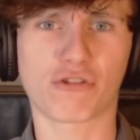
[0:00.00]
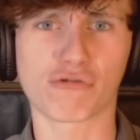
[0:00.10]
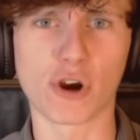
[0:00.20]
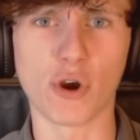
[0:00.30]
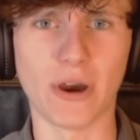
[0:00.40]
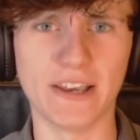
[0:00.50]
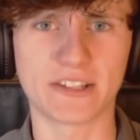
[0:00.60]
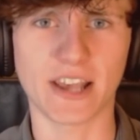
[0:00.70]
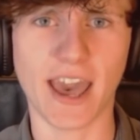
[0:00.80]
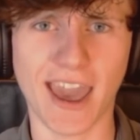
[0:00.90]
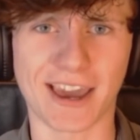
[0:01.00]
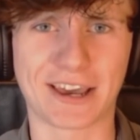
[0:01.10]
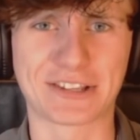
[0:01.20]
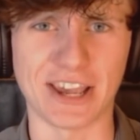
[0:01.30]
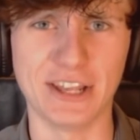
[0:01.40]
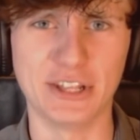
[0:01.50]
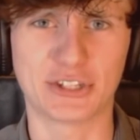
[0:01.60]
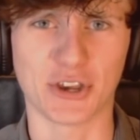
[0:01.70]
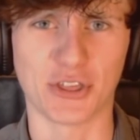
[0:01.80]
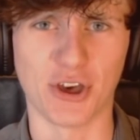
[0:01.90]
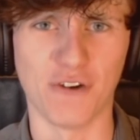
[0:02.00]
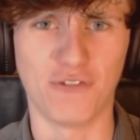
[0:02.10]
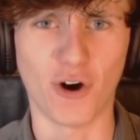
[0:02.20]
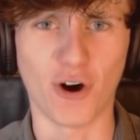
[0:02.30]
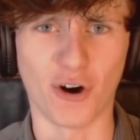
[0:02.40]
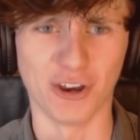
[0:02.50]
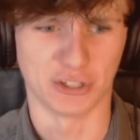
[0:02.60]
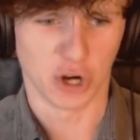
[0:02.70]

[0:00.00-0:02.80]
threw his eggs into the void.